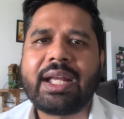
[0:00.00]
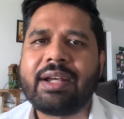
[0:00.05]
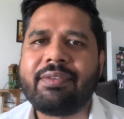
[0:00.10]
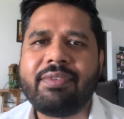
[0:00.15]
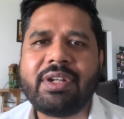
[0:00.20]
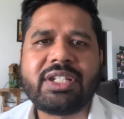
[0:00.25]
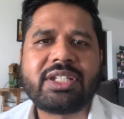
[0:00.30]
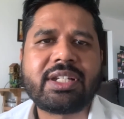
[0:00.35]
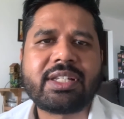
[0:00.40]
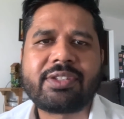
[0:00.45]

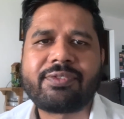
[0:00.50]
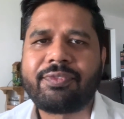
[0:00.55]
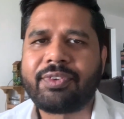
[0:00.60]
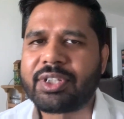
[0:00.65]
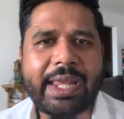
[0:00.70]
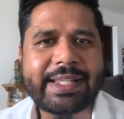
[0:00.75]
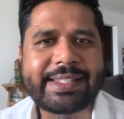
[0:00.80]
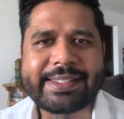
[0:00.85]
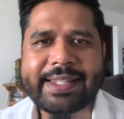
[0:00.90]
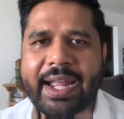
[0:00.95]
conventions for
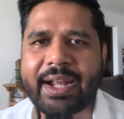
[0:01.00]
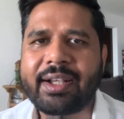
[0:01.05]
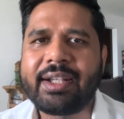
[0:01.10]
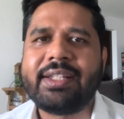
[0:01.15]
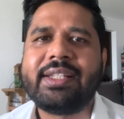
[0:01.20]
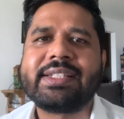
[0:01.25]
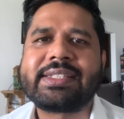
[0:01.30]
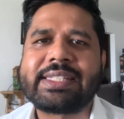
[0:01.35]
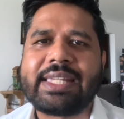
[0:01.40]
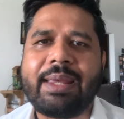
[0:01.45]

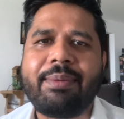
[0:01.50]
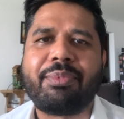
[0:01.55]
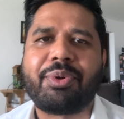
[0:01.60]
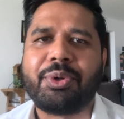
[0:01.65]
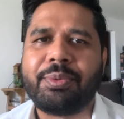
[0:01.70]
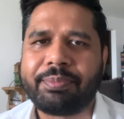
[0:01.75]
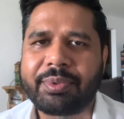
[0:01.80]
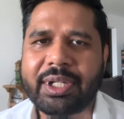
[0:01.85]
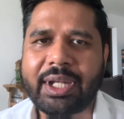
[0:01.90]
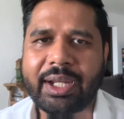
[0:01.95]
exactly the same
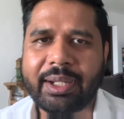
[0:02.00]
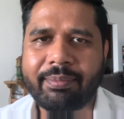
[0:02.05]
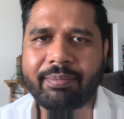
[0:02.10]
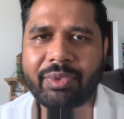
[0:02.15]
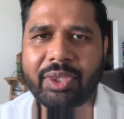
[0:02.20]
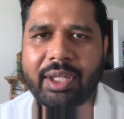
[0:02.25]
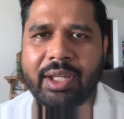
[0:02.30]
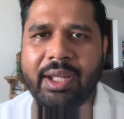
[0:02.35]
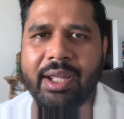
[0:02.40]
room type.